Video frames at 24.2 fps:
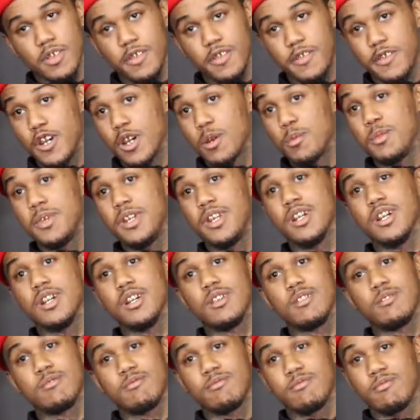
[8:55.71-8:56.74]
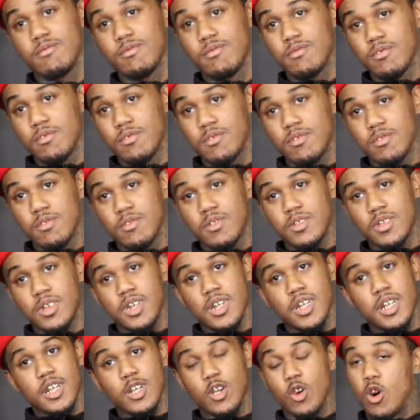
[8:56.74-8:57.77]
Fuck me up.
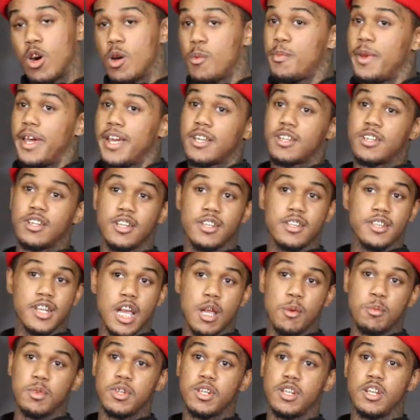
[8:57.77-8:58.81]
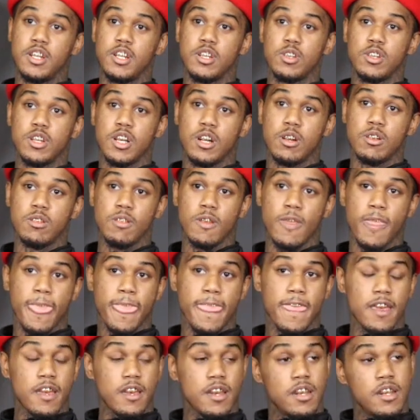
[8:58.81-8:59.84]
Going back to his neighborhood, you know?
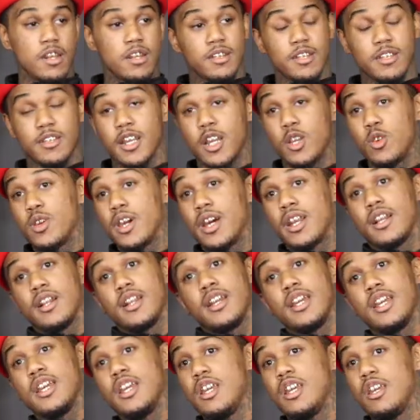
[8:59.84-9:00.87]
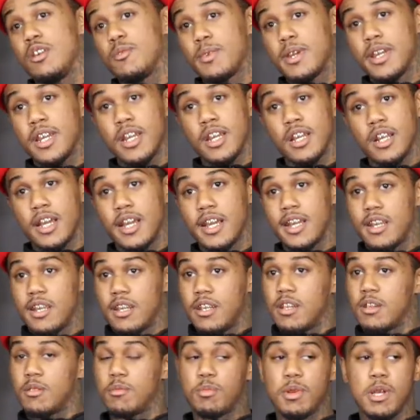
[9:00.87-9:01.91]
Sometimes you gotta leave, man. Like,
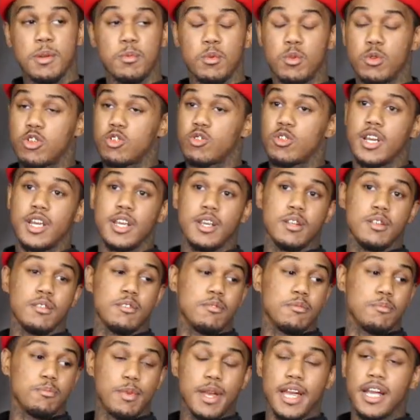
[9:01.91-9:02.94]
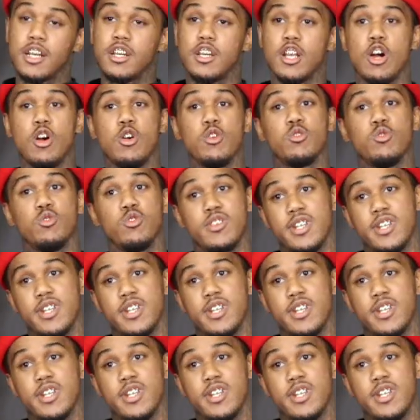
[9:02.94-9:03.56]
people are straight backdoor you,